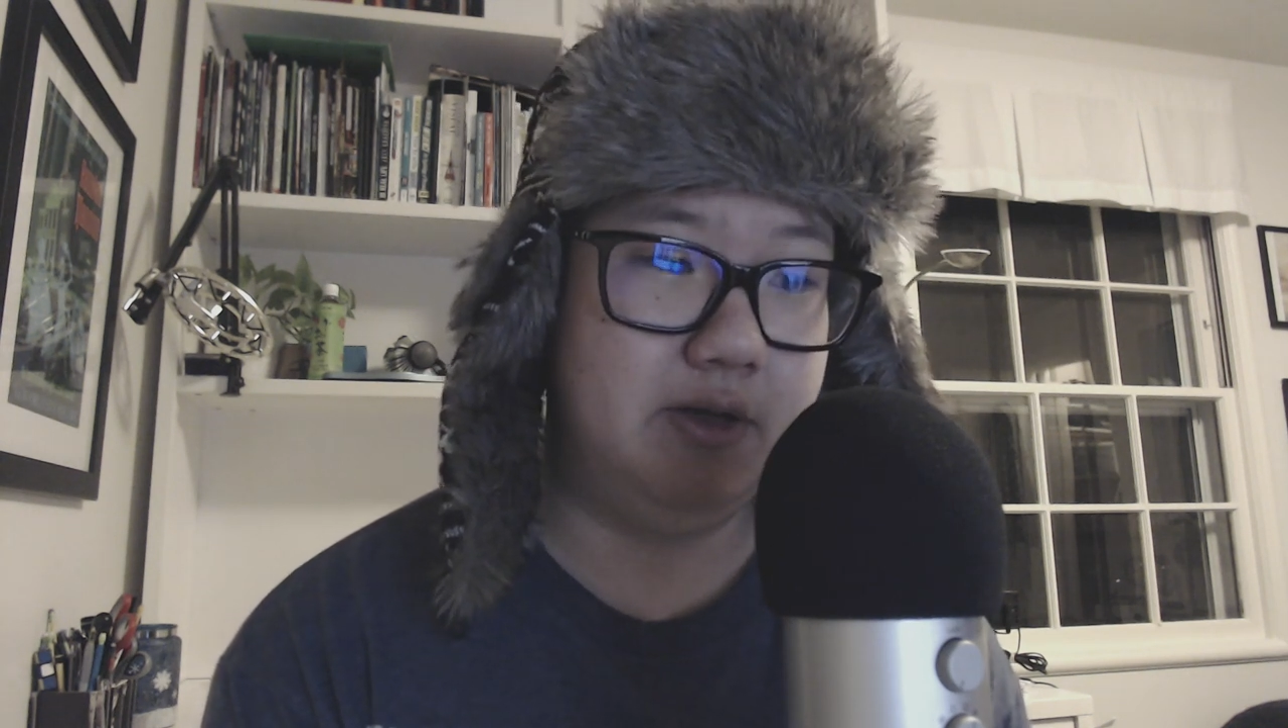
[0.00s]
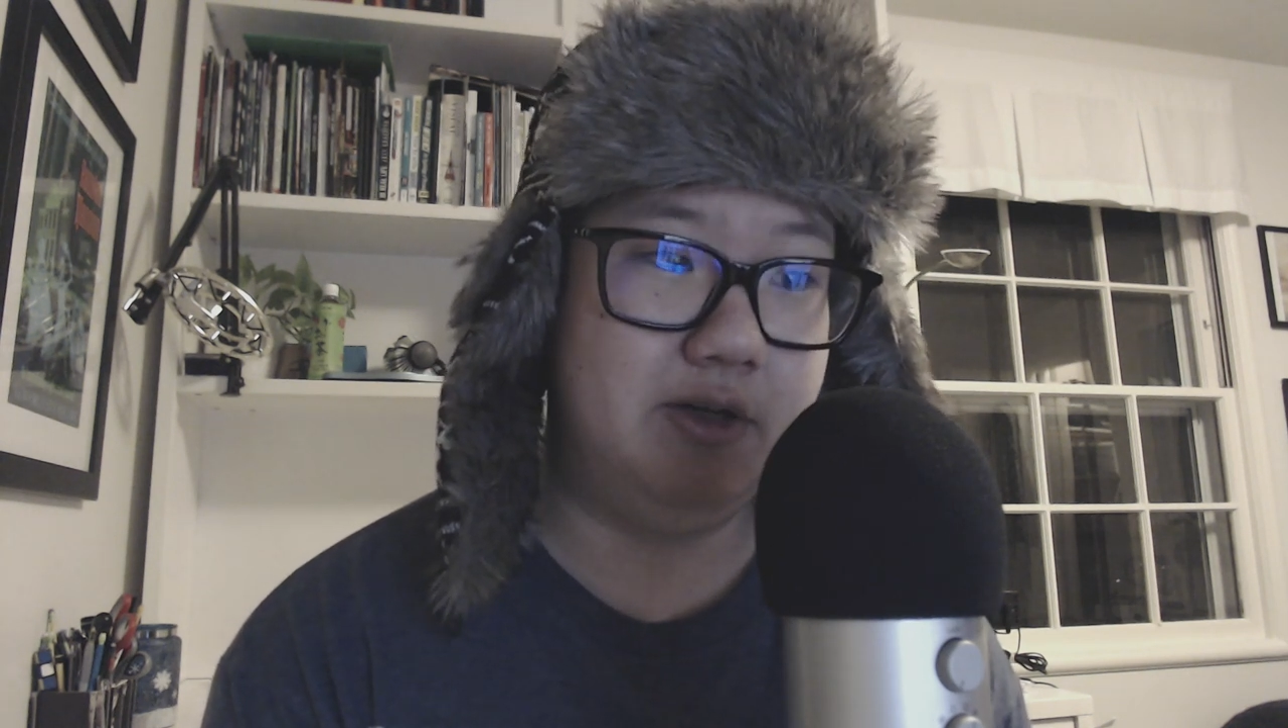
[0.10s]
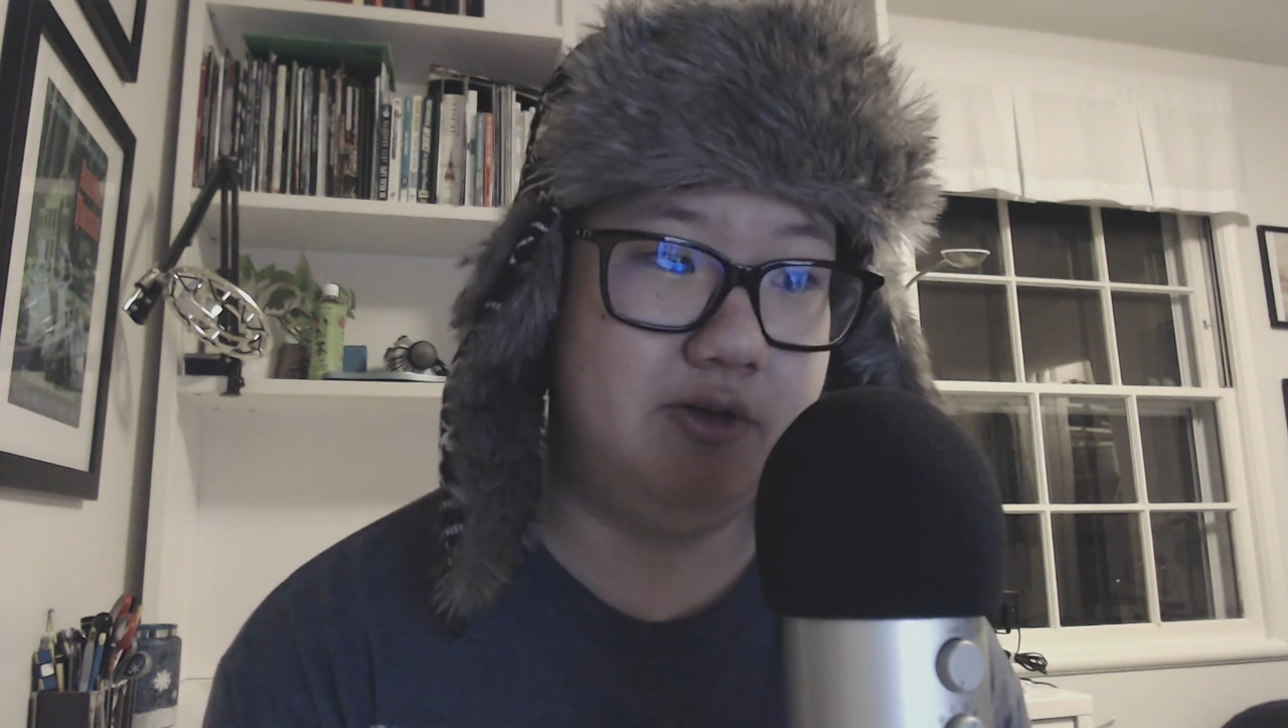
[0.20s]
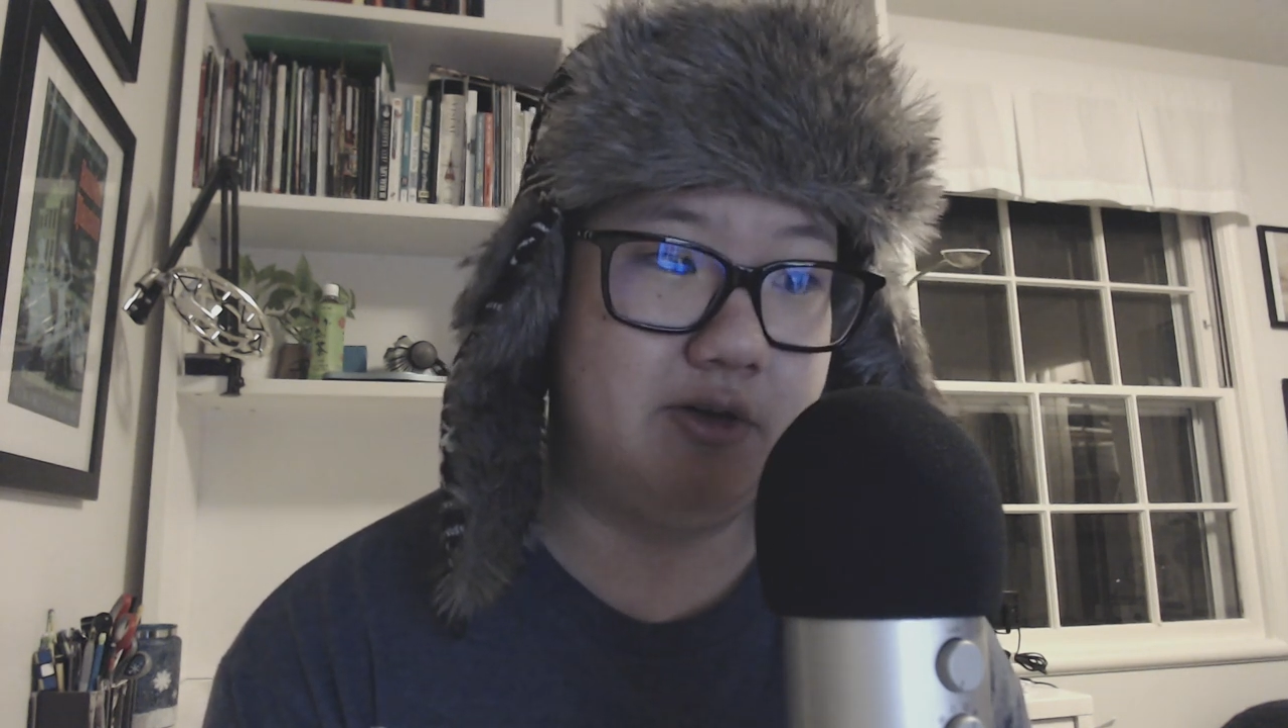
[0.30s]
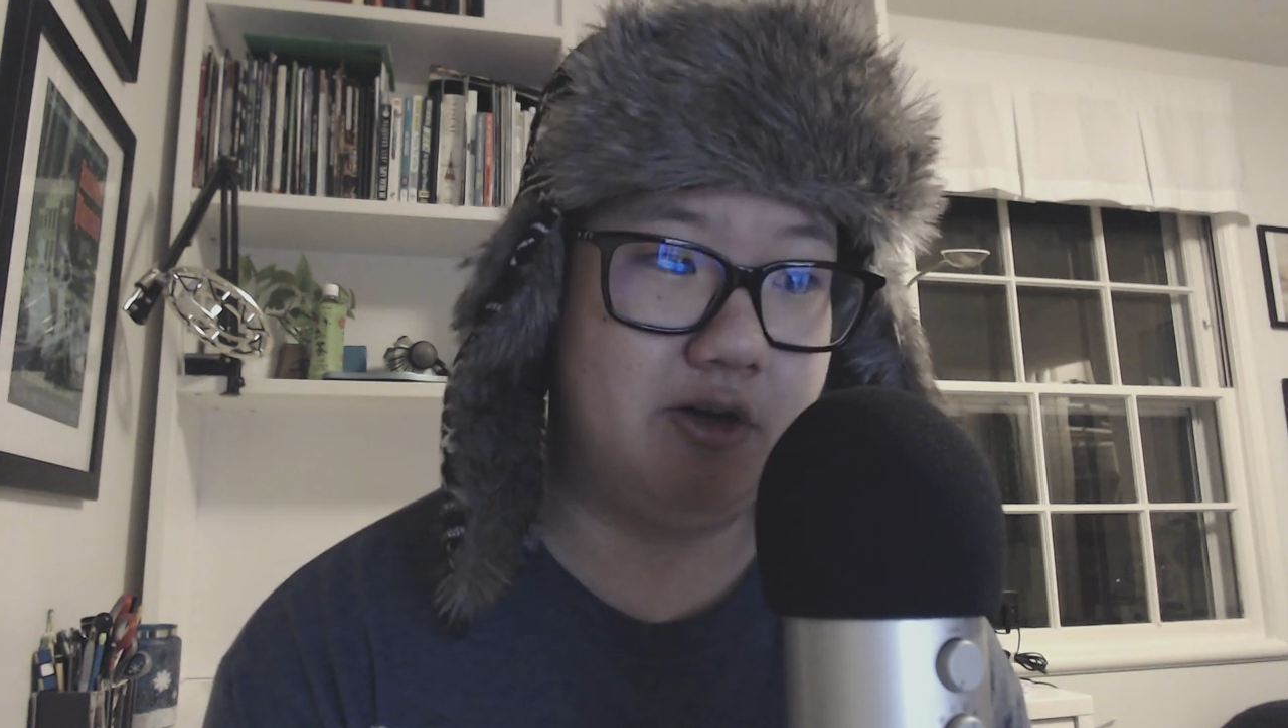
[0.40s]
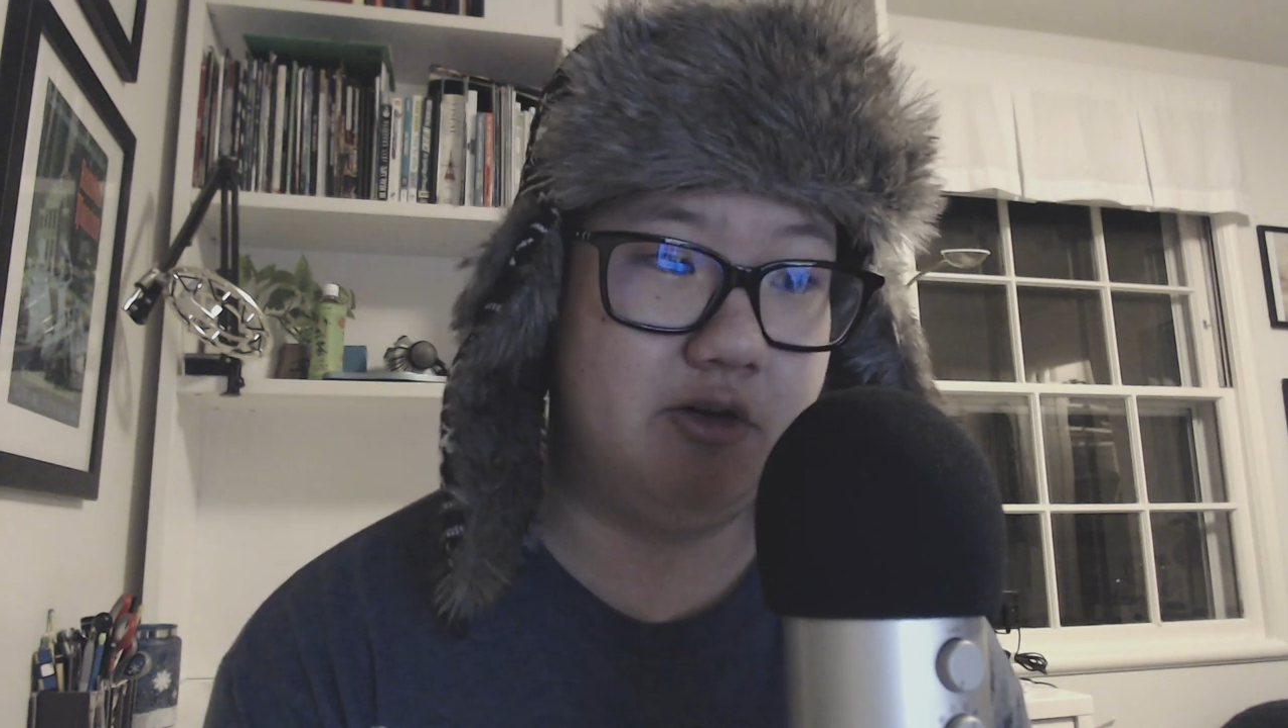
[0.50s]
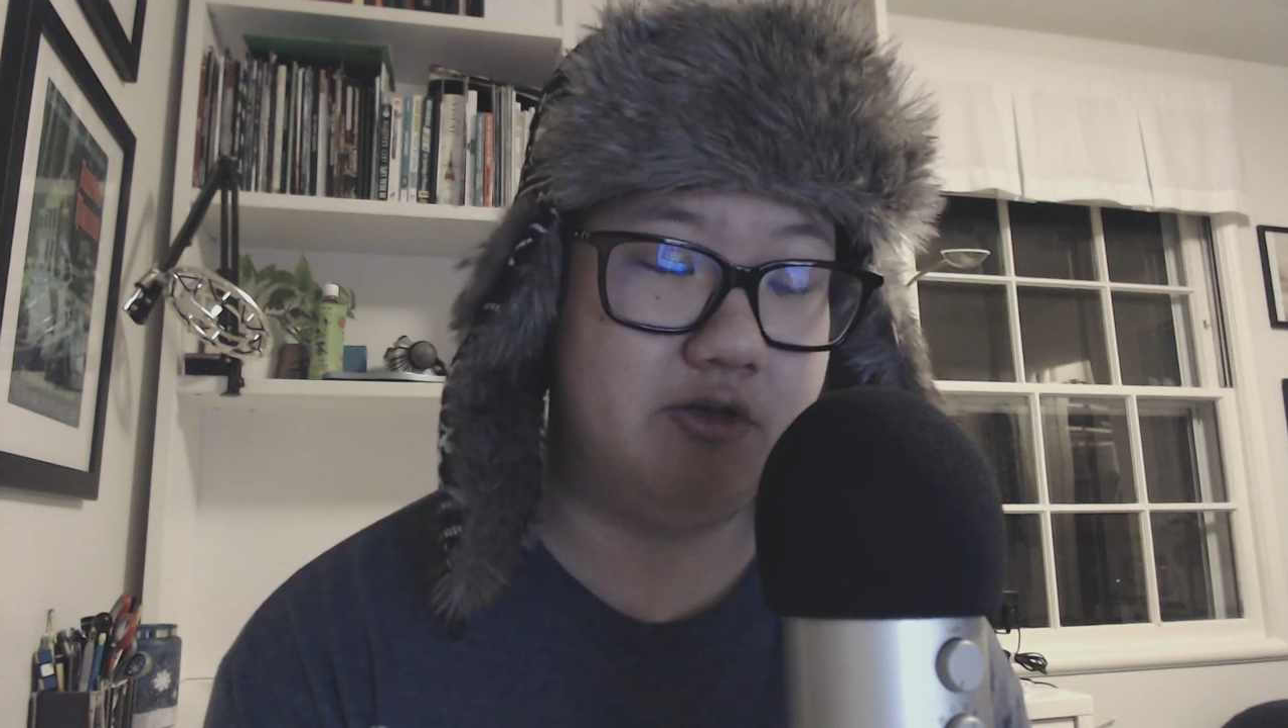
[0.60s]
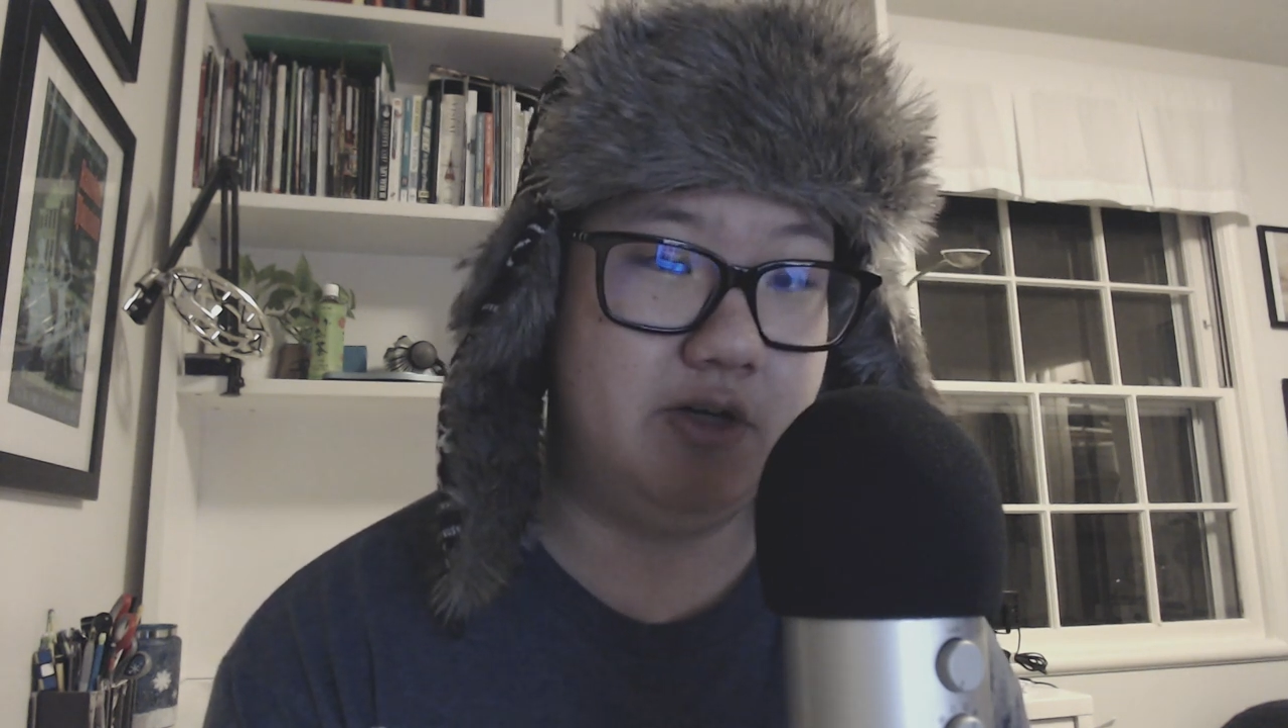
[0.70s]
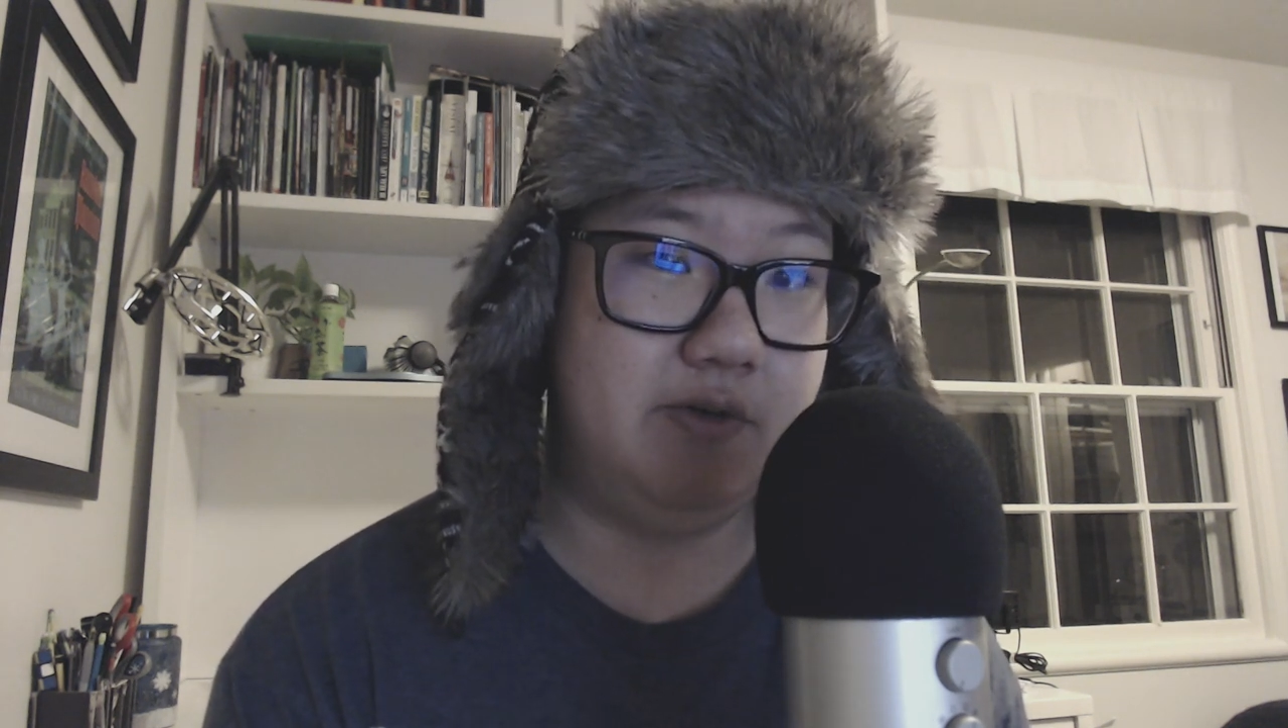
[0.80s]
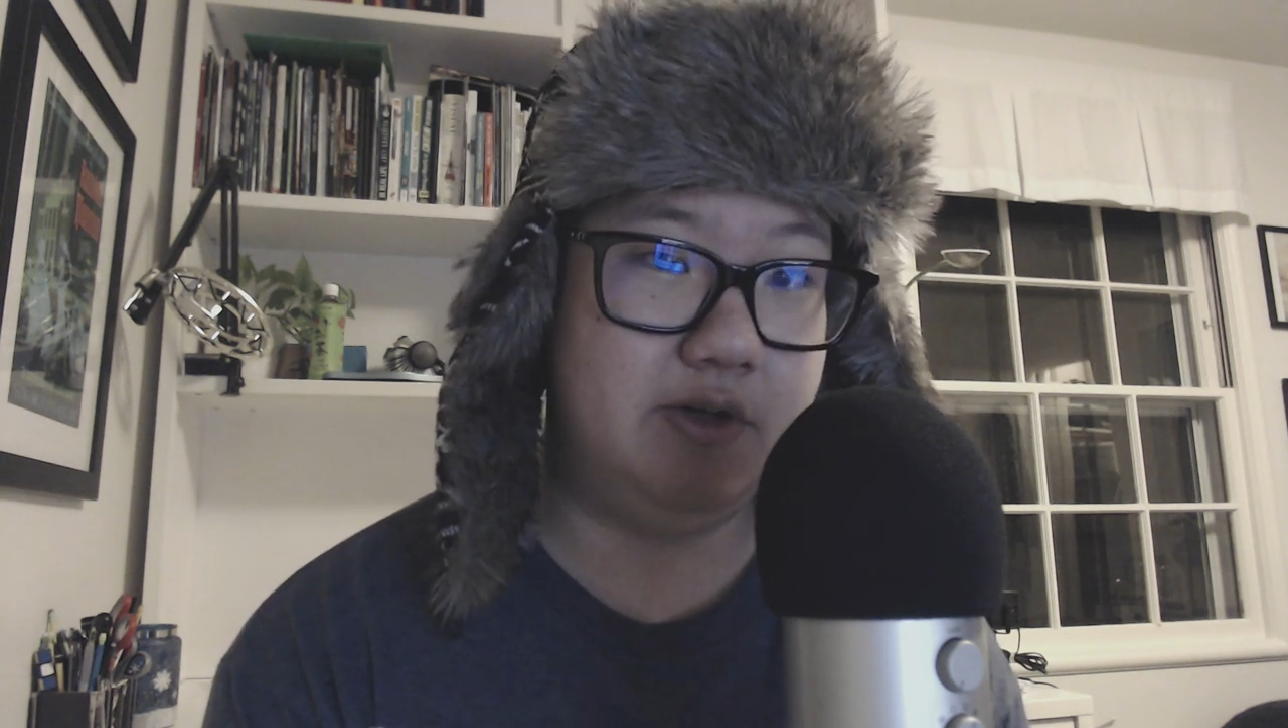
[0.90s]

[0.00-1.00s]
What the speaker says: a new hard drive